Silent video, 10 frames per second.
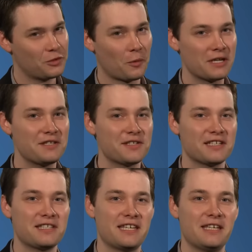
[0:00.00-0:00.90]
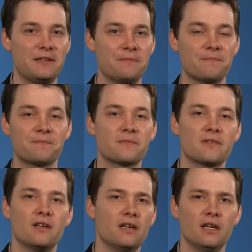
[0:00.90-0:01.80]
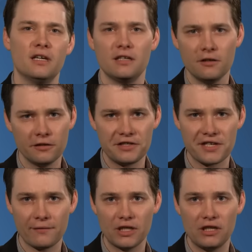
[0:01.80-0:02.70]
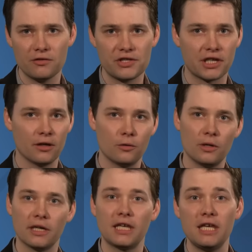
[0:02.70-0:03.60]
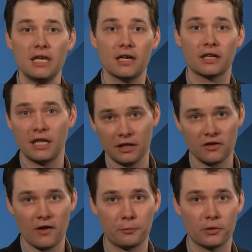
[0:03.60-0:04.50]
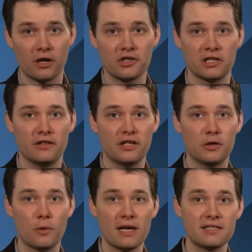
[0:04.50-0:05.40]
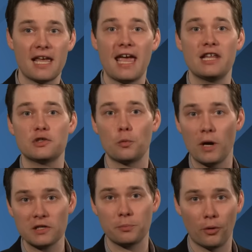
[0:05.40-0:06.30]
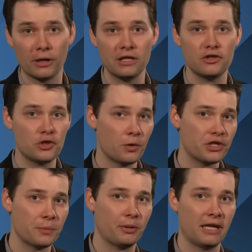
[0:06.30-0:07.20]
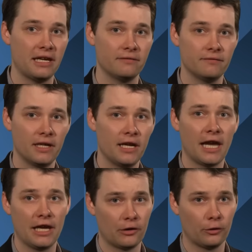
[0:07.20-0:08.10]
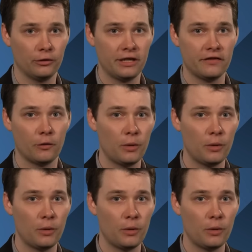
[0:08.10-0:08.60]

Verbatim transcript: twenty sixteen. Nearly seven years ago, Kia kicked off production in the U S at its West Point, Georgia plant, and early in the